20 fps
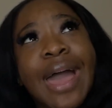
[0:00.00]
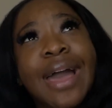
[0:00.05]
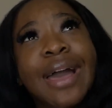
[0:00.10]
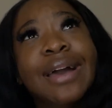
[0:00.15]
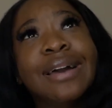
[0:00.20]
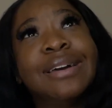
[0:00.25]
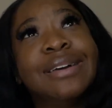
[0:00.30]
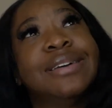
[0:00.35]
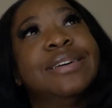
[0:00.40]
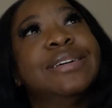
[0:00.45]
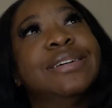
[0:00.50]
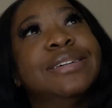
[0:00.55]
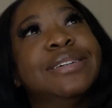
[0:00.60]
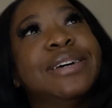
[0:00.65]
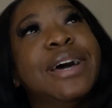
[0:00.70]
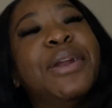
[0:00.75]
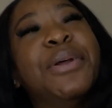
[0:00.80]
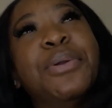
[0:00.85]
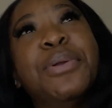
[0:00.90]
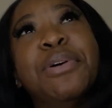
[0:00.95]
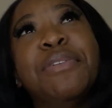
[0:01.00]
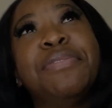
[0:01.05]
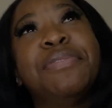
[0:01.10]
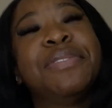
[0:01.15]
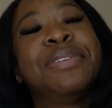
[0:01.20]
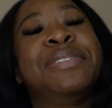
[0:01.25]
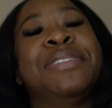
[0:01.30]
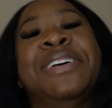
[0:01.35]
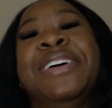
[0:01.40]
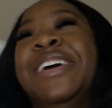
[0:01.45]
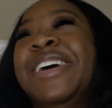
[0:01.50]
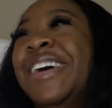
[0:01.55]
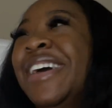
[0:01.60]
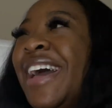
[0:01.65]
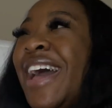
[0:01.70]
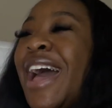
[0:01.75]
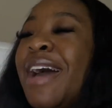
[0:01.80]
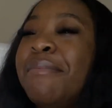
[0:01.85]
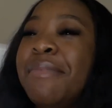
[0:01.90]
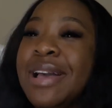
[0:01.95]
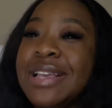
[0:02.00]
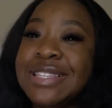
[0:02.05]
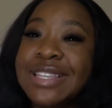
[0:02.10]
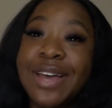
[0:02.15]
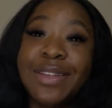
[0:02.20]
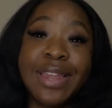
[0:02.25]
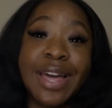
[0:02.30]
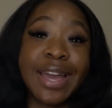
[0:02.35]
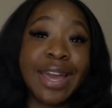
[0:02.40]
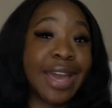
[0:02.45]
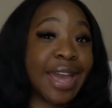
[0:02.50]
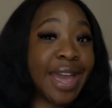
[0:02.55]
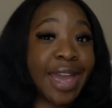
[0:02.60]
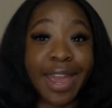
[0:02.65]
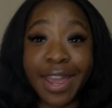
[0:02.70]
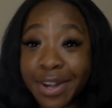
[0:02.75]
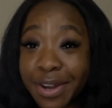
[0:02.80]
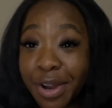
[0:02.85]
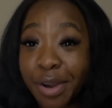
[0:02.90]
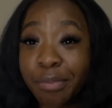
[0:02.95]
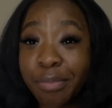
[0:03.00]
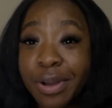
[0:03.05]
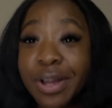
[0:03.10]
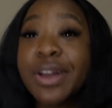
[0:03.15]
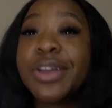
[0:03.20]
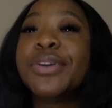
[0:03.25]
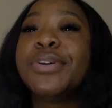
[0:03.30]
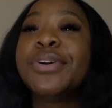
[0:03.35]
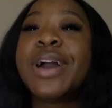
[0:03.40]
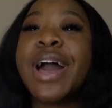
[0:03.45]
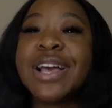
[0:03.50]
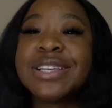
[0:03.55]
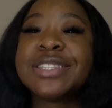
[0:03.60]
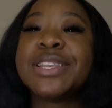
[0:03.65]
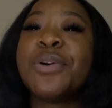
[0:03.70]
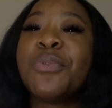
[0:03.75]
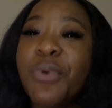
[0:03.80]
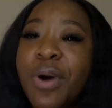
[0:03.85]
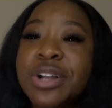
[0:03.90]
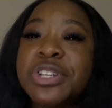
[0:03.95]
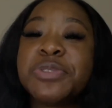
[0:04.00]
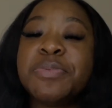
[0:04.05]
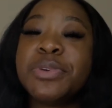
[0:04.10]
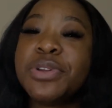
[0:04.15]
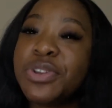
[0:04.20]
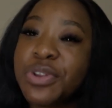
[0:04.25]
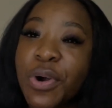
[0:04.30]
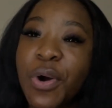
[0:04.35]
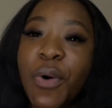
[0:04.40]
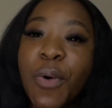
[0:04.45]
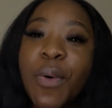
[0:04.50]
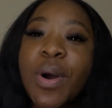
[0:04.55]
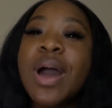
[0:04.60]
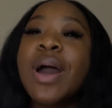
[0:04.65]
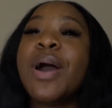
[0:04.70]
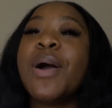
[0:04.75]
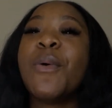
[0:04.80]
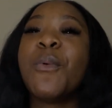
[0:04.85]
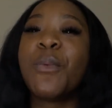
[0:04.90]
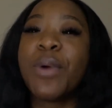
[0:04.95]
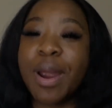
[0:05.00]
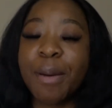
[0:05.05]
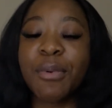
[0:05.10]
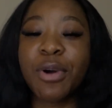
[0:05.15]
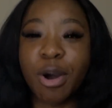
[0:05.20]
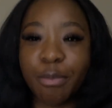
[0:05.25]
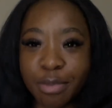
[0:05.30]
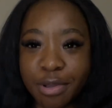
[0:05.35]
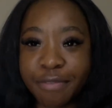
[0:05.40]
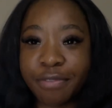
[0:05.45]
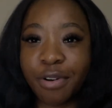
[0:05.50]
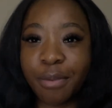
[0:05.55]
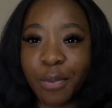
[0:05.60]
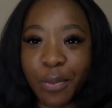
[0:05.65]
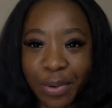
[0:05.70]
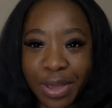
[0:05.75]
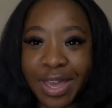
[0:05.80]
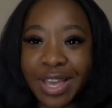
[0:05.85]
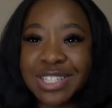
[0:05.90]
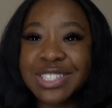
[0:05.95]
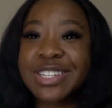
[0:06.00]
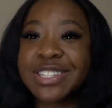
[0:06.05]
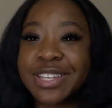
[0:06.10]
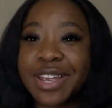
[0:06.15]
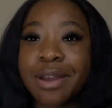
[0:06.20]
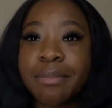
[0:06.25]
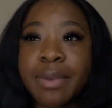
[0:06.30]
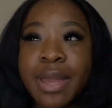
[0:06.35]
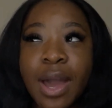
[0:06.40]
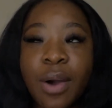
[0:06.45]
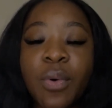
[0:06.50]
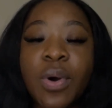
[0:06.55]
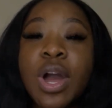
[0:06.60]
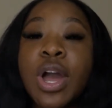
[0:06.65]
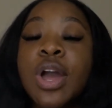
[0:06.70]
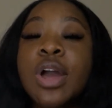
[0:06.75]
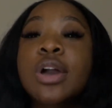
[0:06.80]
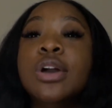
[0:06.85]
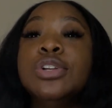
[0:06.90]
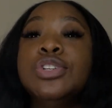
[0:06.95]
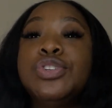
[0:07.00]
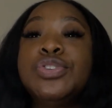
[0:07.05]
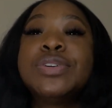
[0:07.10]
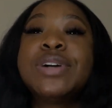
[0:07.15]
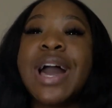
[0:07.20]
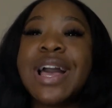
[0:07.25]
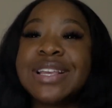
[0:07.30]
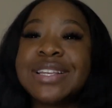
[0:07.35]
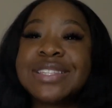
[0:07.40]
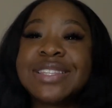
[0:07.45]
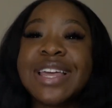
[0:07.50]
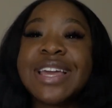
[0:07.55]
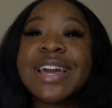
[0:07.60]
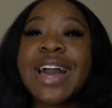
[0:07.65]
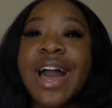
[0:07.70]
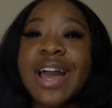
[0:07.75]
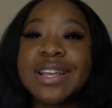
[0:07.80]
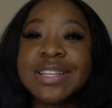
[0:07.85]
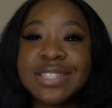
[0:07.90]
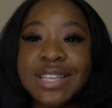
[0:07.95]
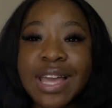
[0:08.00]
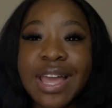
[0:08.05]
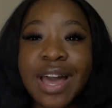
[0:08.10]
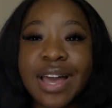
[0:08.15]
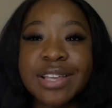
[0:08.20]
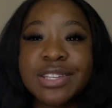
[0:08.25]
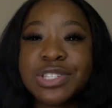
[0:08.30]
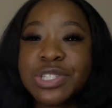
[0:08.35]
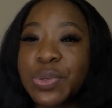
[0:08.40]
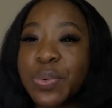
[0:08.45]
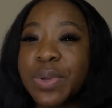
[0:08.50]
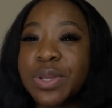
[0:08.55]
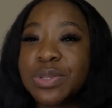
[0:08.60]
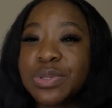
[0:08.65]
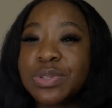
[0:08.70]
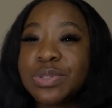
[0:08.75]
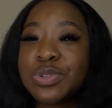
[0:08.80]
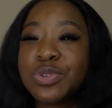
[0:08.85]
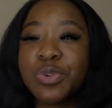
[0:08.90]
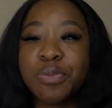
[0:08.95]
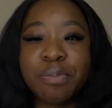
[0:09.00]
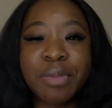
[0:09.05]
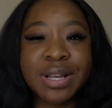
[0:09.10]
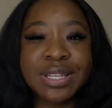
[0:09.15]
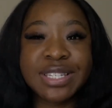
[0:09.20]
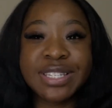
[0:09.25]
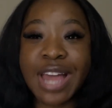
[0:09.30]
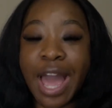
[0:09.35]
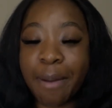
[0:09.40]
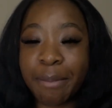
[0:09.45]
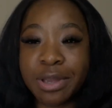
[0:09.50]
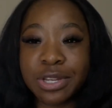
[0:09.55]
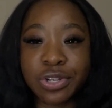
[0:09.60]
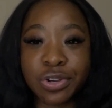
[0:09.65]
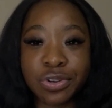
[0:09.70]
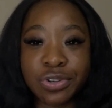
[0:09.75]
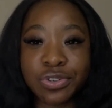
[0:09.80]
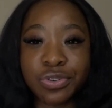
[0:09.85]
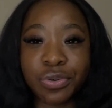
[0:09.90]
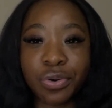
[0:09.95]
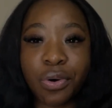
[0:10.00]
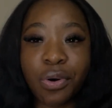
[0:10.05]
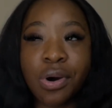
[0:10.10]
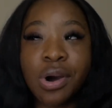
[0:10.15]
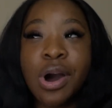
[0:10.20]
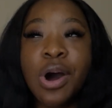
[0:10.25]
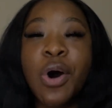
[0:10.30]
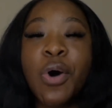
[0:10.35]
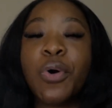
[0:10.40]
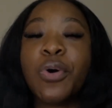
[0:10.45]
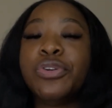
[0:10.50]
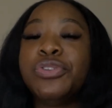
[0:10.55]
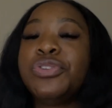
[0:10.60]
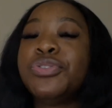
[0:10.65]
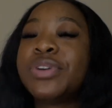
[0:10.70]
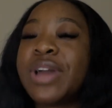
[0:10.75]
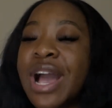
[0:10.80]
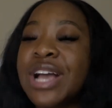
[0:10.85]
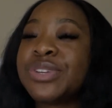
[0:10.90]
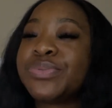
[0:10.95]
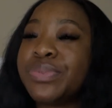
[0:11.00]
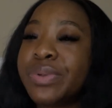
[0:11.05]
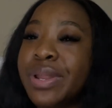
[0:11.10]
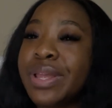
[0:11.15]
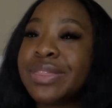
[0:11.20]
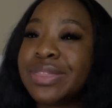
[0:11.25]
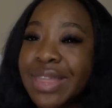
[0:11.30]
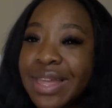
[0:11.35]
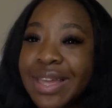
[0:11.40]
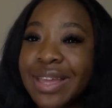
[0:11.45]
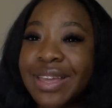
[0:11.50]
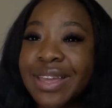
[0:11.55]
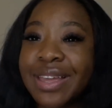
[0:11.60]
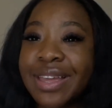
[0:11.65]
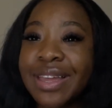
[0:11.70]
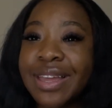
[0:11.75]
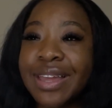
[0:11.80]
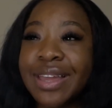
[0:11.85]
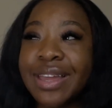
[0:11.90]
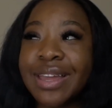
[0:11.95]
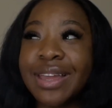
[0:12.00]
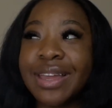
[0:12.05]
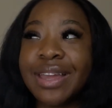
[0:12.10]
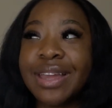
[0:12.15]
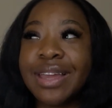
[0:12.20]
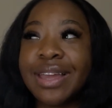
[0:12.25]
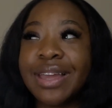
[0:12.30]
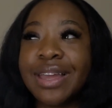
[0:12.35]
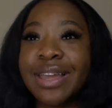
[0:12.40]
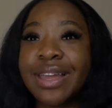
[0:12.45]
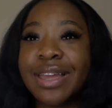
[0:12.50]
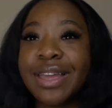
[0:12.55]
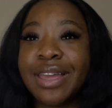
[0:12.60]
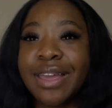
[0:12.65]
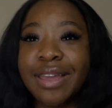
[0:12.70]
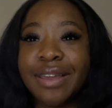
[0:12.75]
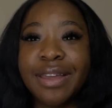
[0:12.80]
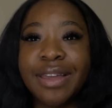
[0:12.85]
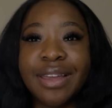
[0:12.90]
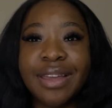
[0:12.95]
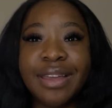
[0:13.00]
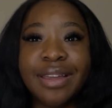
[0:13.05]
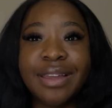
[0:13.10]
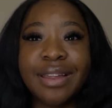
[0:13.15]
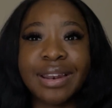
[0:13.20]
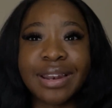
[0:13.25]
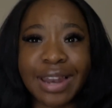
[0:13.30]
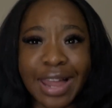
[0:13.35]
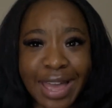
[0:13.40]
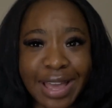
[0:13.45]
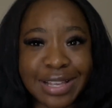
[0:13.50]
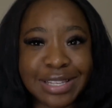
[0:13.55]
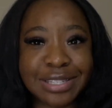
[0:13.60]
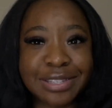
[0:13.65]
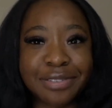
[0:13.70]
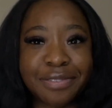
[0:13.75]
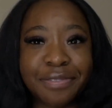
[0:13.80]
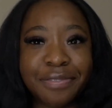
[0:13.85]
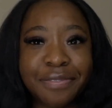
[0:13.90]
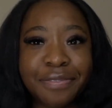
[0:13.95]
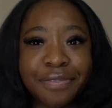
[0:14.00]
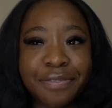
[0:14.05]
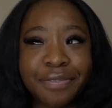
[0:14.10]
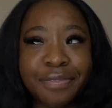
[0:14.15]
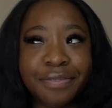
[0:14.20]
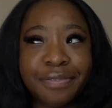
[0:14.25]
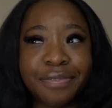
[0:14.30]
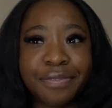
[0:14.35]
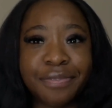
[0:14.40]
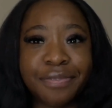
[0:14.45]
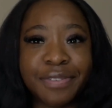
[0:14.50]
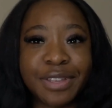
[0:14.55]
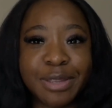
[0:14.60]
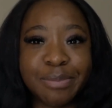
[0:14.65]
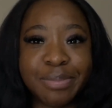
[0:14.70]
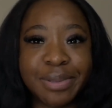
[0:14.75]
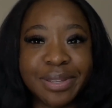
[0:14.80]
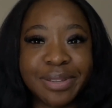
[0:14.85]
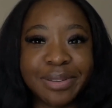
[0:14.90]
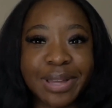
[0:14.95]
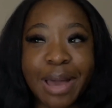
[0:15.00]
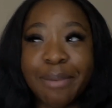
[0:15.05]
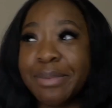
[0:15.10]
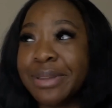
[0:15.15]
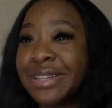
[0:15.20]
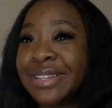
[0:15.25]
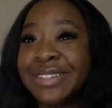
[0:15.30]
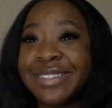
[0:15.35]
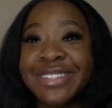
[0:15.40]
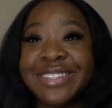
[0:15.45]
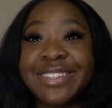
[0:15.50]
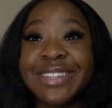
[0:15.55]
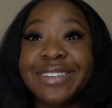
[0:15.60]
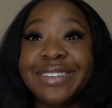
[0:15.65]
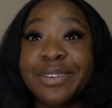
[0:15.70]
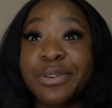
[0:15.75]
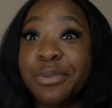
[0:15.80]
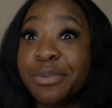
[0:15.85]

Huh, I don't know if I might sound like a hater, but you guys that watch me know where I'm coming from, okay? Just hear me out. Do you guys think Isaiah is doing too much damage control, or do you guys really think he likes Phoebe? I mean, Sydney.